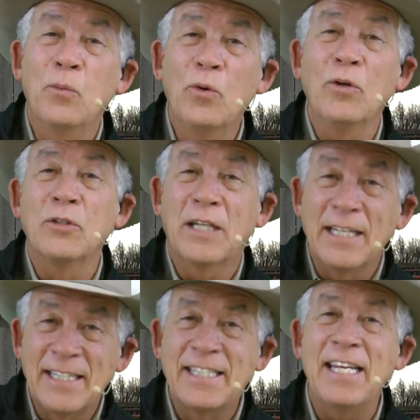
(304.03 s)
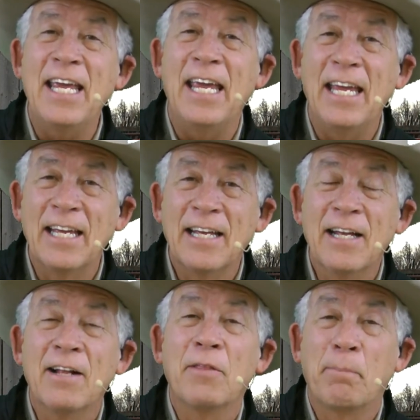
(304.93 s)
the world can see
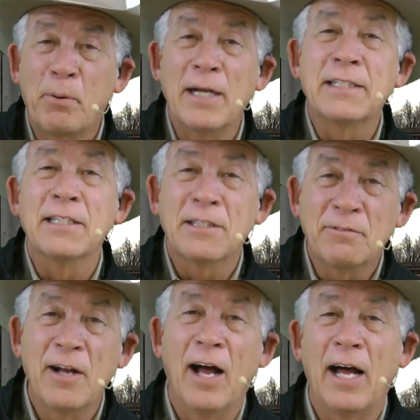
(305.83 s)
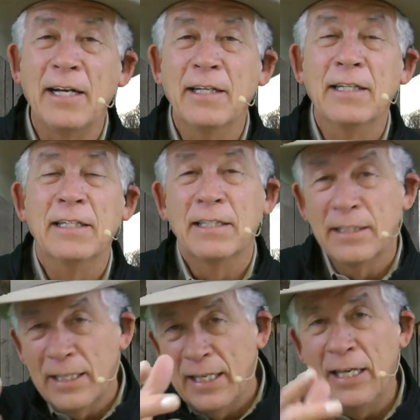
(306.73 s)
the presence of God
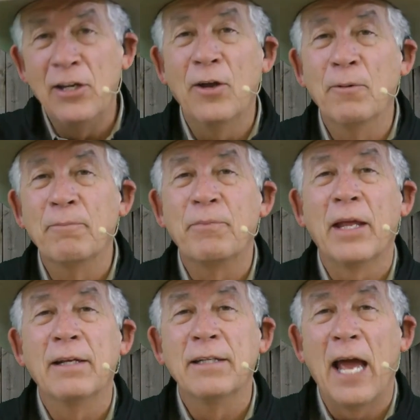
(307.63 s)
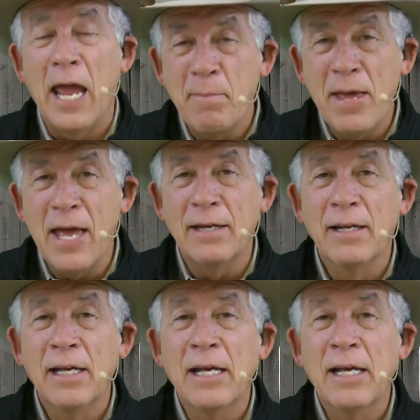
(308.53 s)
in you. Amen.